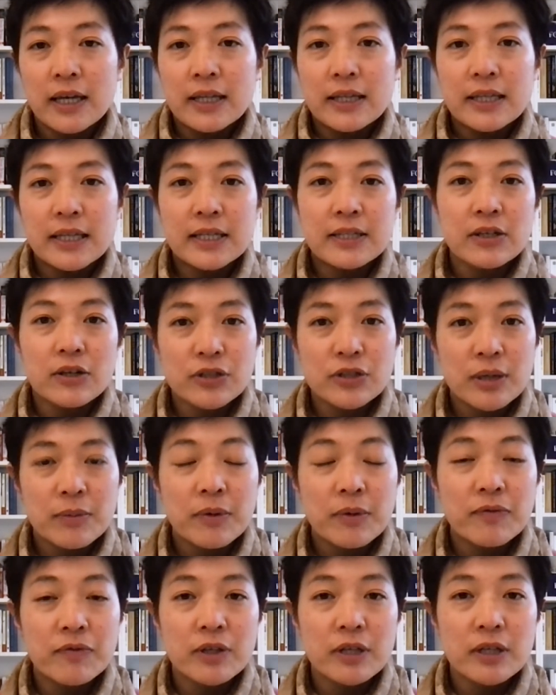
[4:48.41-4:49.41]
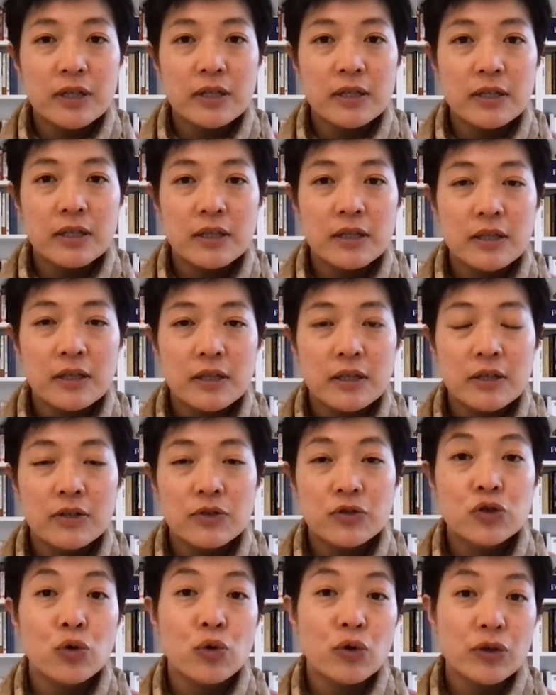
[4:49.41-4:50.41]
these are some of the
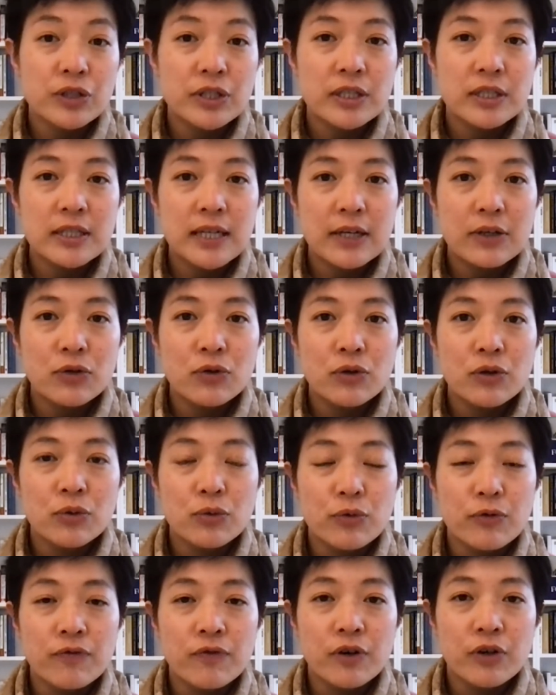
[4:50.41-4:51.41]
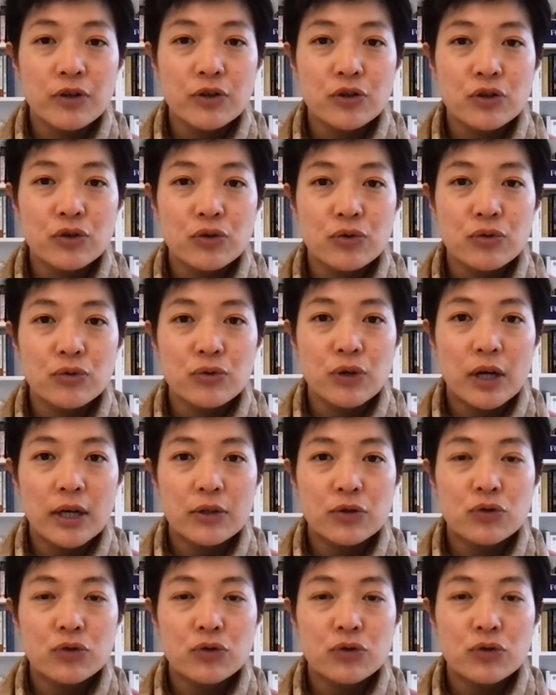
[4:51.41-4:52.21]
good sources that you could refer to